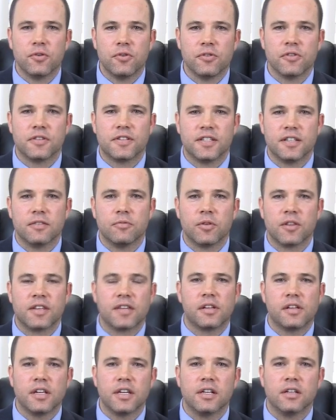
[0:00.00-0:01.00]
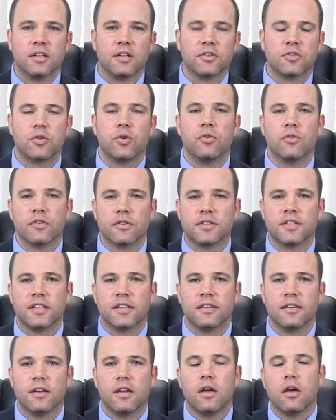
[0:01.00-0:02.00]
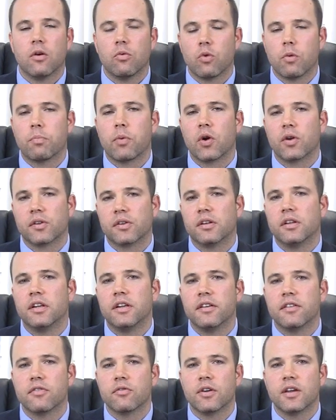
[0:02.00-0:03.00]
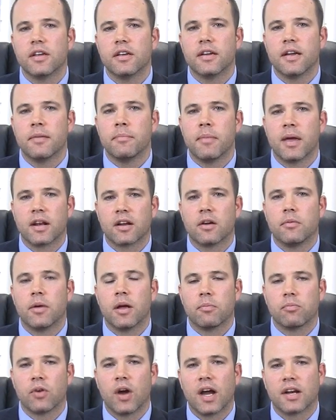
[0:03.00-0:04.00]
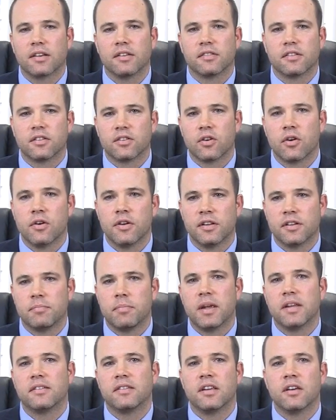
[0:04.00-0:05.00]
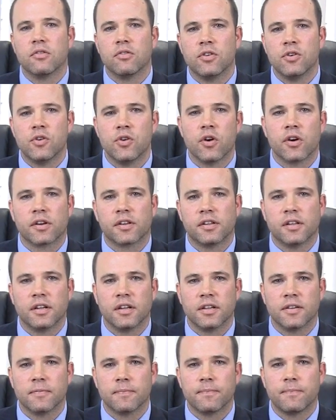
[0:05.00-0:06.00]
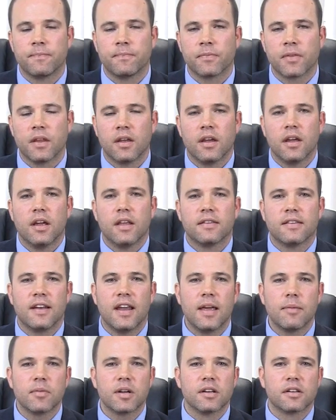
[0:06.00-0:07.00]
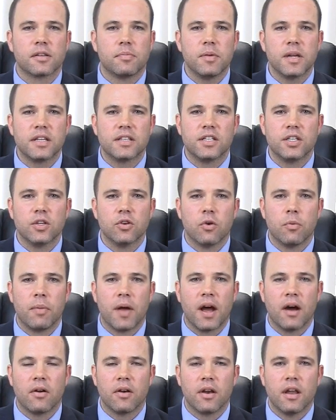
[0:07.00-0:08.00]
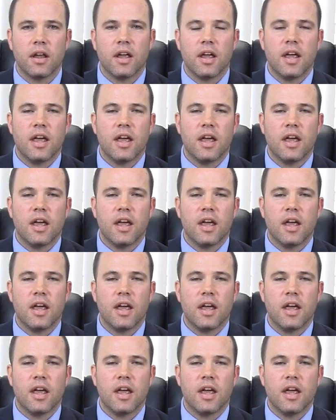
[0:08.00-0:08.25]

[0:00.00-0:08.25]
Coonerty with Siegel Coonerty. We're personal injury and medical malpractice attorneys based here in New York City. Today I'm going to speak to you about